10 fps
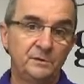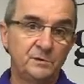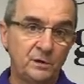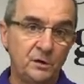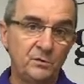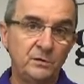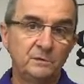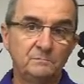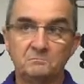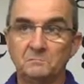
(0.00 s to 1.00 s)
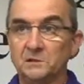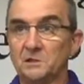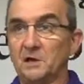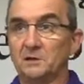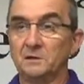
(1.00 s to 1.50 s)
You know, he's
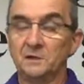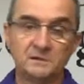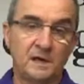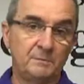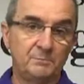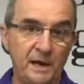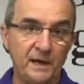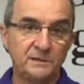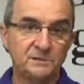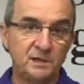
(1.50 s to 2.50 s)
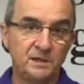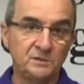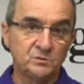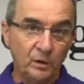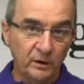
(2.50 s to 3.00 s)
got a he's got a badge that
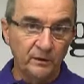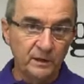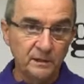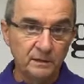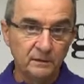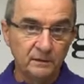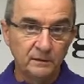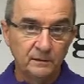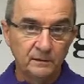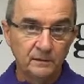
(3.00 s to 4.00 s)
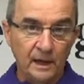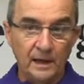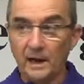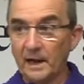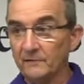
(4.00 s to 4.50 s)
he's wearing,
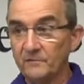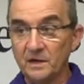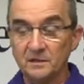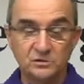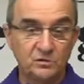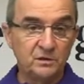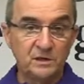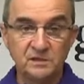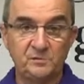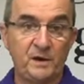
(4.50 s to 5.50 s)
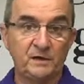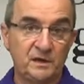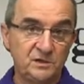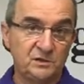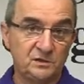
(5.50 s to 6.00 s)
and I have ex certain
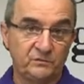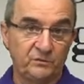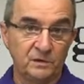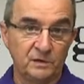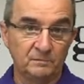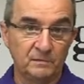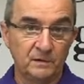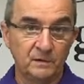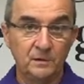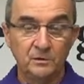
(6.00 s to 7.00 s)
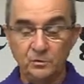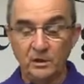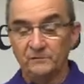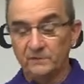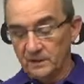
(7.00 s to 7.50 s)
expectations for him. You
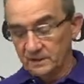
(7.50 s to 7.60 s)
have